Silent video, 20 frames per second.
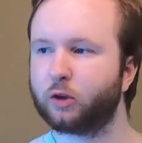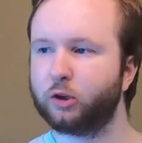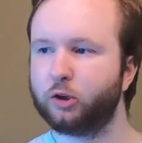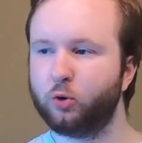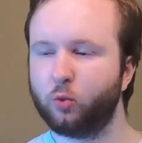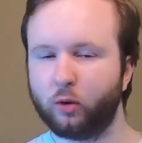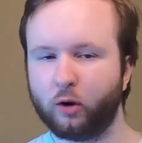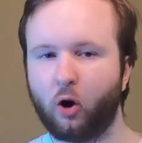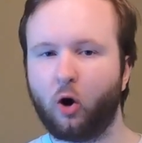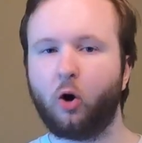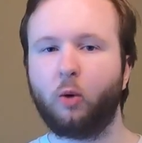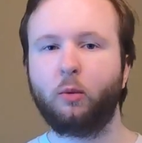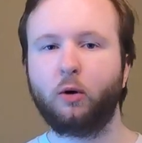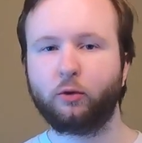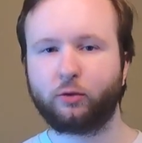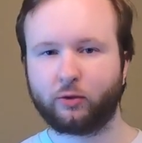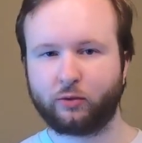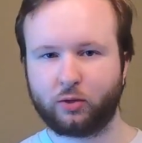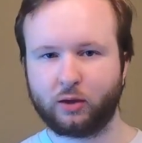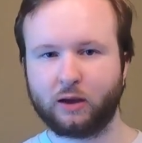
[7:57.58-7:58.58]
You would
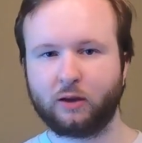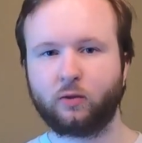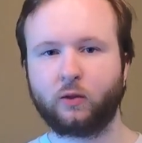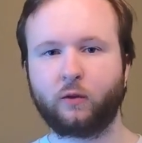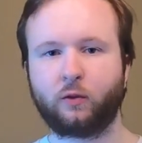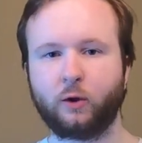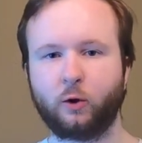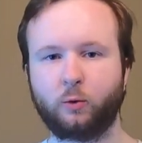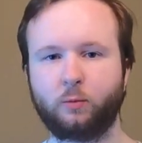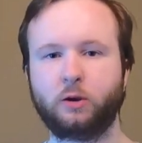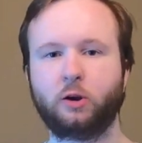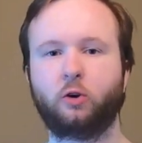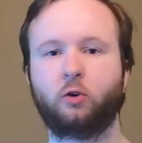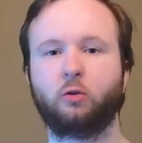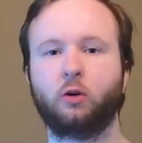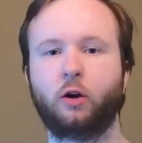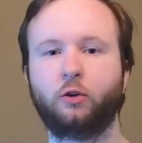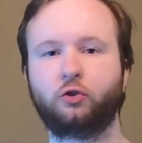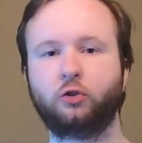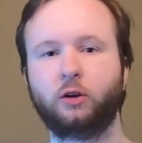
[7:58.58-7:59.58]
almost think that they would be
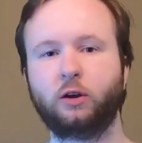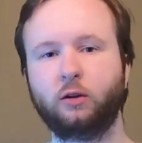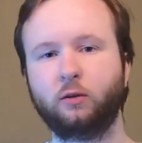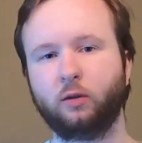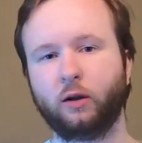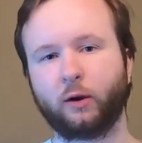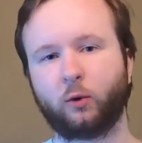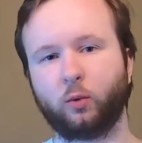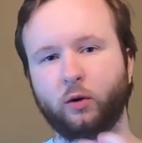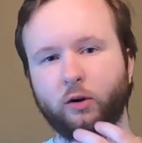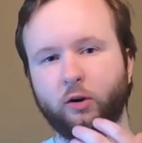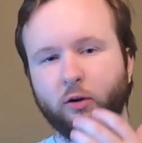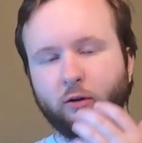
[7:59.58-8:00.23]
crunchy, like when